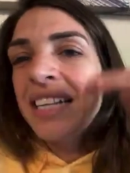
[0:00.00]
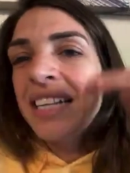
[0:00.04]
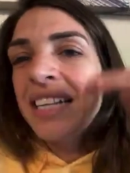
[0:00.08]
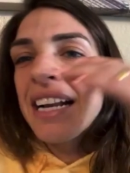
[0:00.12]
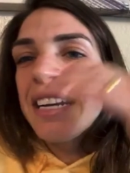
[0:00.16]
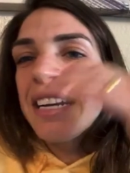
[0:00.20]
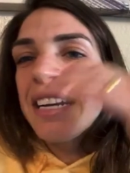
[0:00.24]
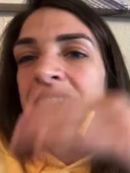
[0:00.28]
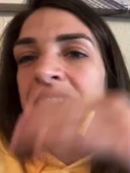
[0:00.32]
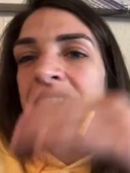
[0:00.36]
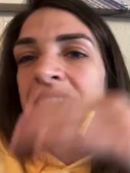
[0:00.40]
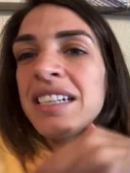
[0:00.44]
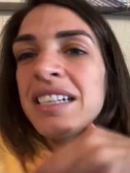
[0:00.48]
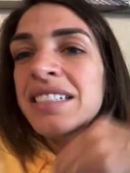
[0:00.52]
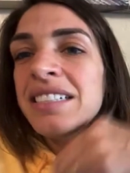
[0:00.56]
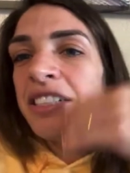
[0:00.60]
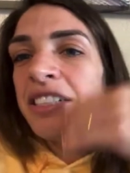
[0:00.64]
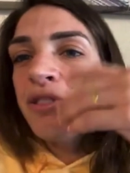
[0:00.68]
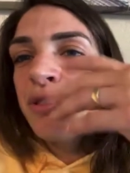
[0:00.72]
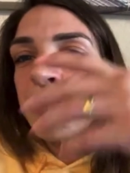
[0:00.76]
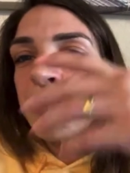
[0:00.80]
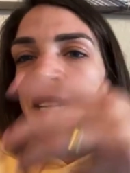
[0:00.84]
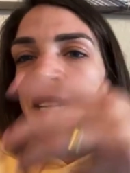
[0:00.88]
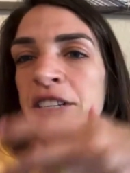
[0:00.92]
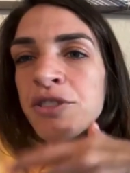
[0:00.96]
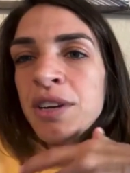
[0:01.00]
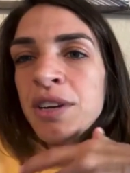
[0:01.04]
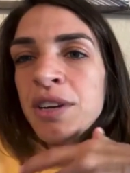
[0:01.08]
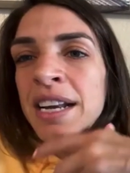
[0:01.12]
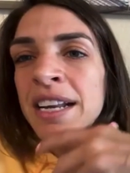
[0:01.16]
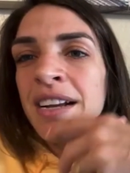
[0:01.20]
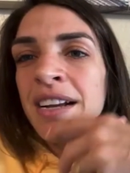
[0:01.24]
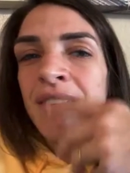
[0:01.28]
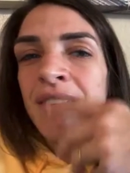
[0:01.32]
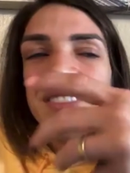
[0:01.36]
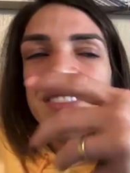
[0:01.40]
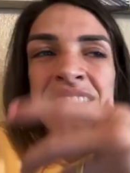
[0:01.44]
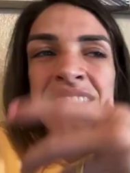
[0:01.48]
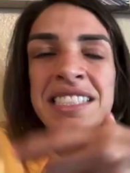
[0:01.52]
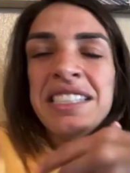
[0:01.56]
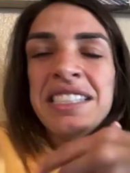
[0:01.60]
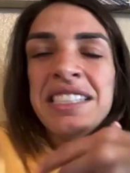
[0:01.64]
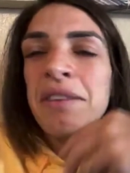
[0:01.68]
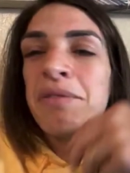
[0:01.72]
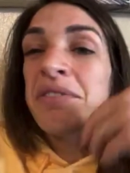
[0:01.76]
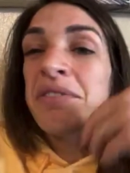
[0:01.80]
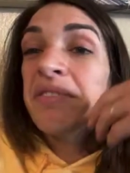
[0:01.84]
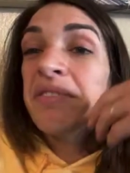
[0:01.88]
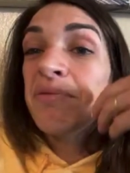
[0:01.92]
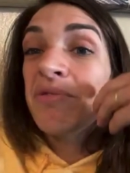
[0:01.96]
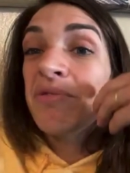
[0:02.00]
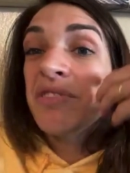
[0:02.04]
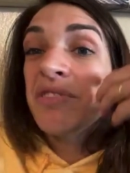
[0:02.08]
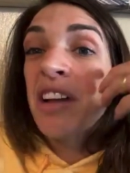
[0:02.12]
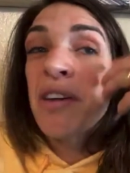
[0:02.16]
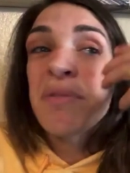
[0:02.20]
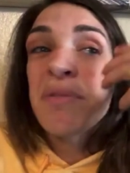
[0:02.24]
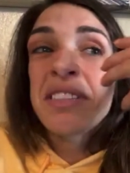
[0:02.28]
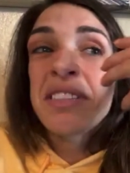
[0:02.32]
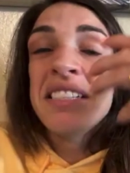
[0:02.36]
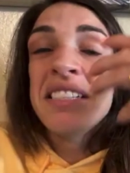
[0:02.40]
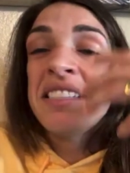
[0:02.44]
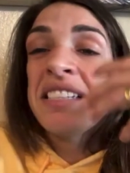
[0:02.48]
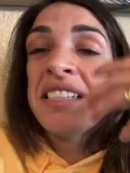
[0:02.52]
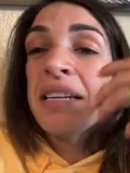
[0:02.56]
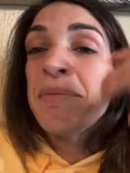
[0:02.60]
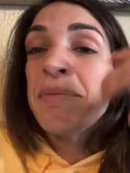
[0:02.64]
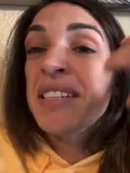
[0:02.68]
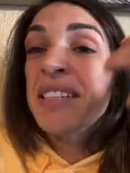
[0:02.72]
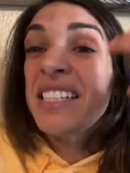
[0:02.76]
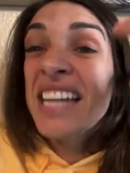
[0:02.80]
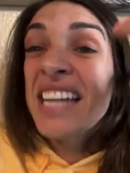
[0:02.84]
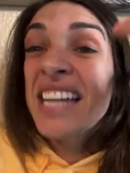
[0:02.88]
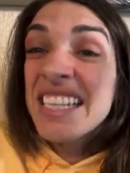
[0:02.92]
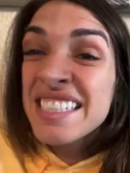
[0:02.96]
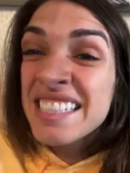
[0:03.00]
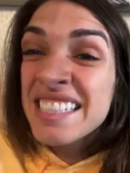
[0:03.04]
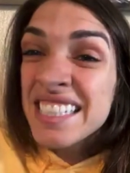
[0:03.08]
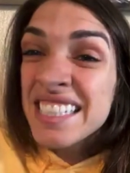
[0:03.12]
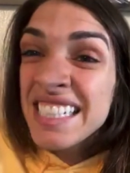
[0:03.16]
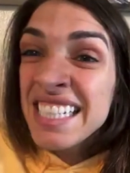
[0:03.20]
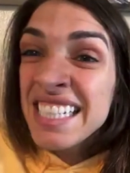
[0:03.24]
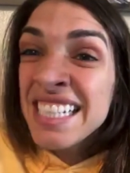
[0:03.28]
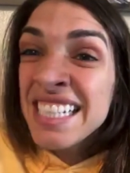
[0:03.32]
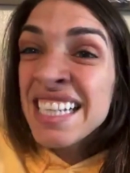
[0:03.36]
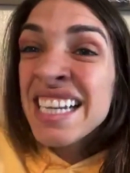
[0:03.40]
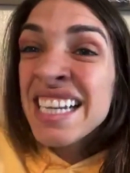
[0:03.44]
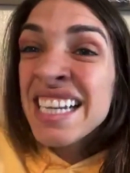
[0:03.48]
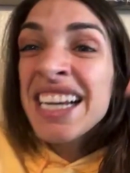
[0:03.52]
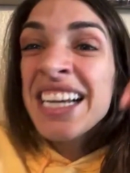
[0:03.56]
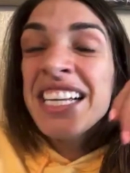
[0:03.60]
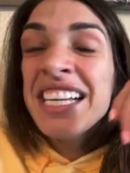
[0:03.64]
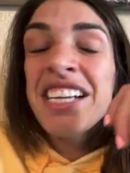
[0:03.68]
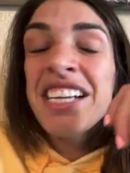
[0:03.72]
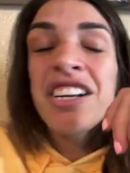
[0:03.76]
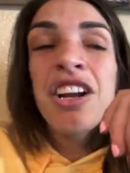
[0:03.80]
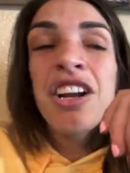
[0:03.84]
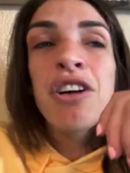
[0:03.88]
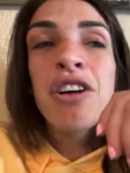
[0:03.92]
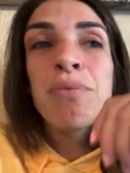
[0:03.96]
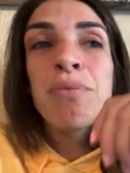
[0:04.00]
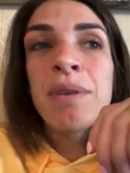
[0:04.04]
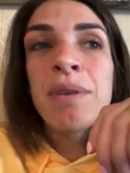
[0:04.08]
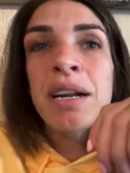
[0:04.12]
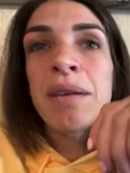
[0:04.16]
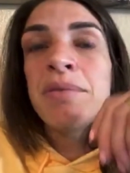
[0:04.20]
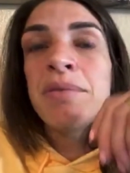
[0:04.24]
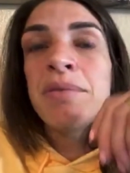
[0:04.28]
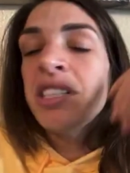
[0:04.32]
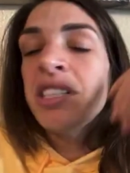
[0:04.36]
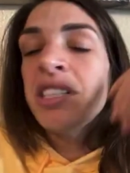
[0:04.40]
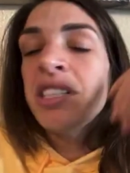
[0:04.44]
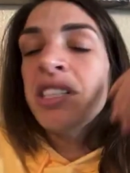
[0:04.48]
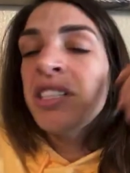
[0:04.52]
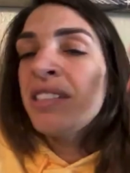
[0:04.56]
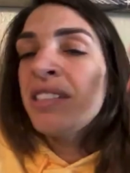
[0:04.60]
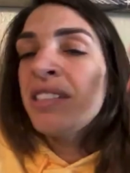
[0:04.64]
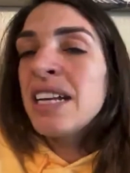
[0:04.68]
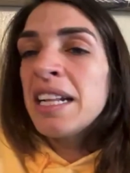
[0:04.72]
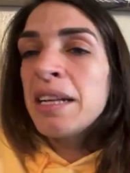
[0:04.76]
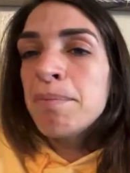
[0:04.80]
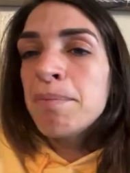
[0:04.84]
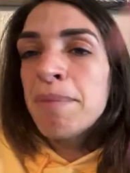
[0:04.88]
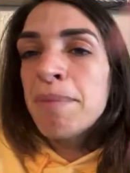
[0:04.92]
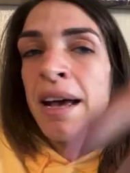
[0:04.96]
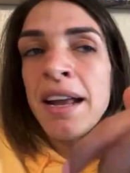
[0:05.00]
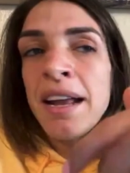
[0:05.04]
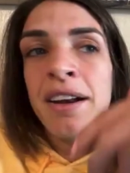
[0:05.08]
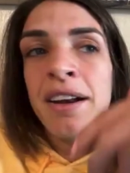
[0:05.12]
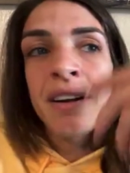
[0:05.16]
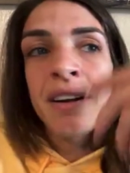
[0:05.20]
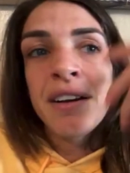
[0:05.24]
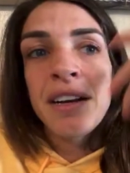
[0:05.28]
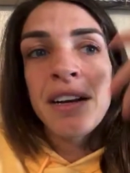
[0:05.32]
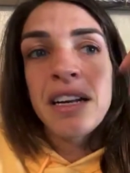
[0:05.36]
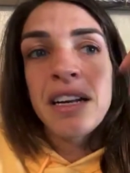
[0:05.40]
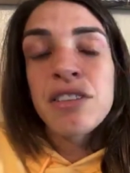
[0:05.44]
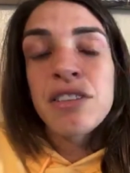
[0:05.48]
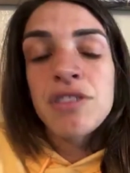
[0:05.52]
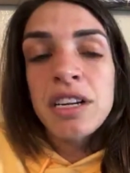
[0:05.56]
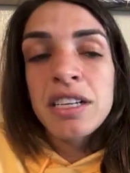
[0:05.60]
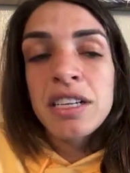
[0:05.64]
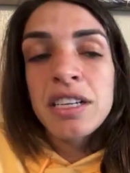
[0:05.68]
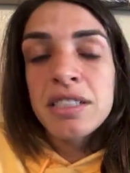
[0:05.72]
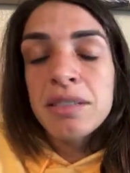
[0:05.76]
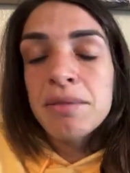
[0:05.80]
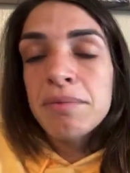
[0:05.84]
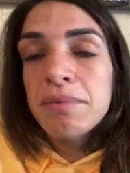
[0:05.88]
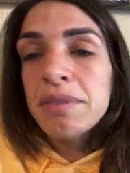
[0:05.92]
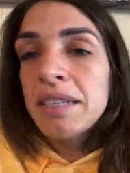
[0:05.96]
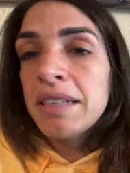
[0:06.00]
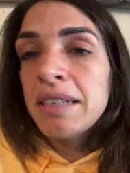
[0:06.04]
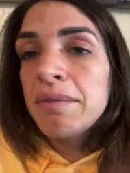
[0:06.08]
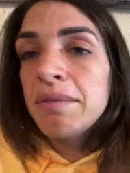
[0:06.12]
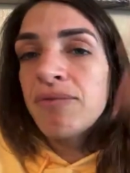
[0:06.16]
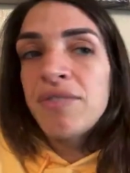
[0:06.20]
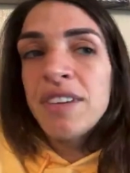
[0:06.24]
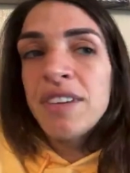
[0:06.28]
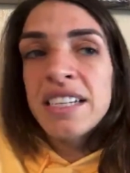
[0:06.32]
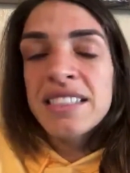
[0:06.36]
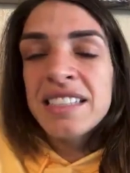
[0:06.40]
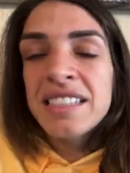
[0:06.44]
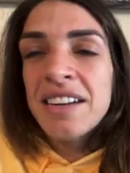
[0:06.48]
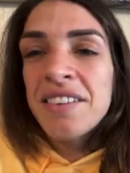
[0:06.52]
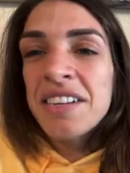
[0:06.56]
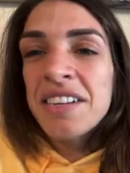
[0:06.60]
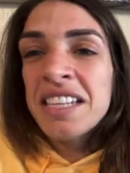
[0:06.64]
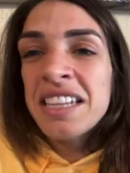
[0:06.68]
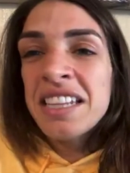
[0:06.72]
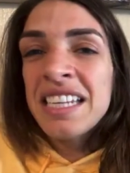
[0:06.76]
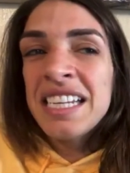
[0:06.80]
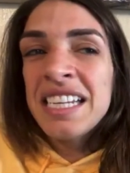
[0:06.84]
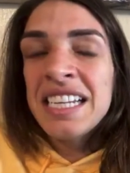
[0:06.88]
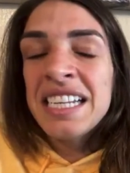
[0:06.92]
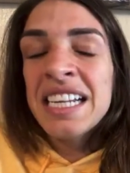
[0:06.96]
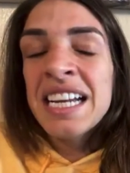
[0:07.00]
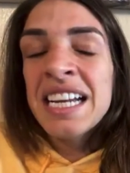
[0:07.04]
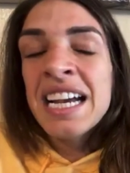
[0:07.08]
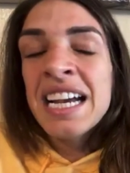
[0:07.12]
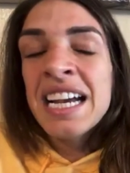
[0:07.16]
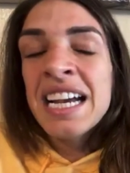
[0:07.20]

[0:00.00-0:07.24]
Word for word: kind of continuing my training. Obviously, not not with the same intensity, you know, but I'm just getting better and trying to fix everything.